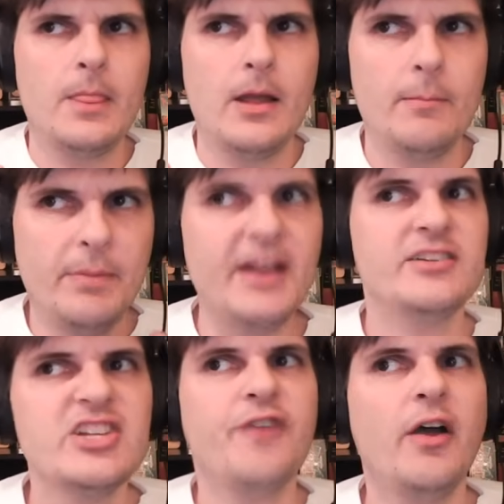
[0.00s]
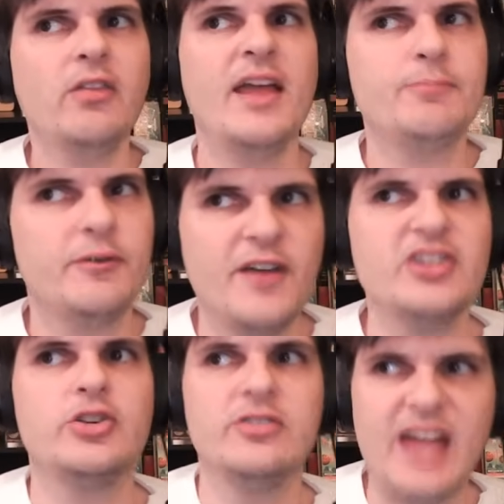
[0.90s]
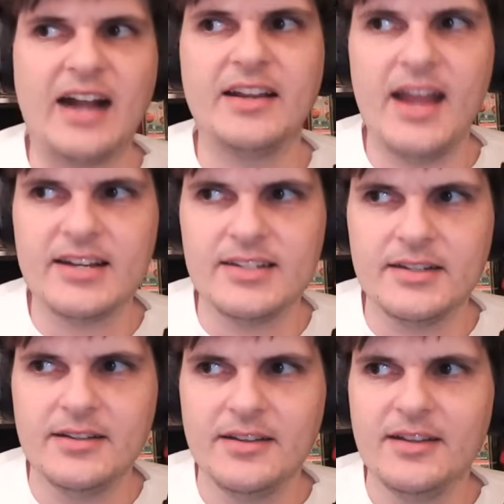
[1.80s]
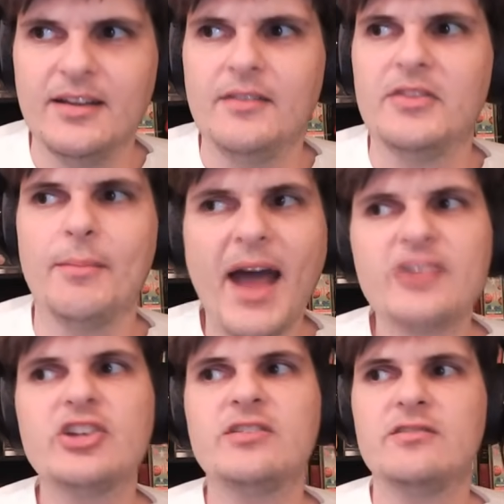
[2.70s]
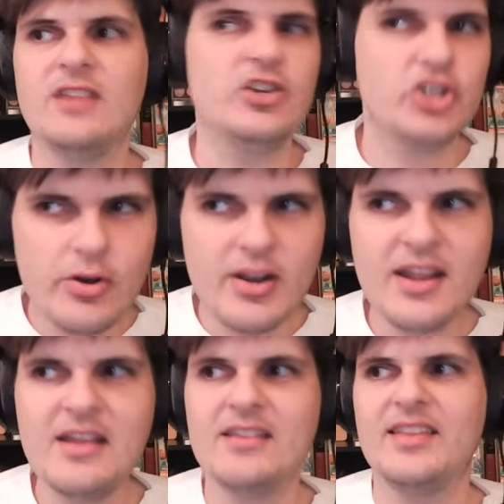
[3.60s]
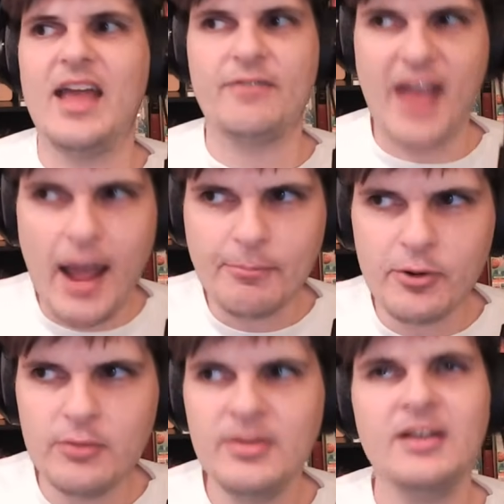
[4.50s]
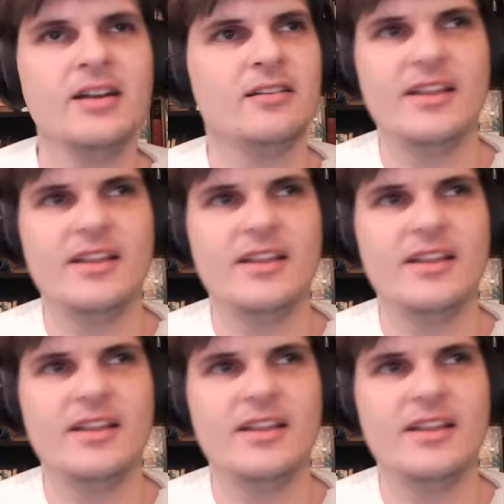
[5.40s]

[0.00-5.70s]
But it just felt like professional dot connecting. The Magic need shooting. They have cap room. Klay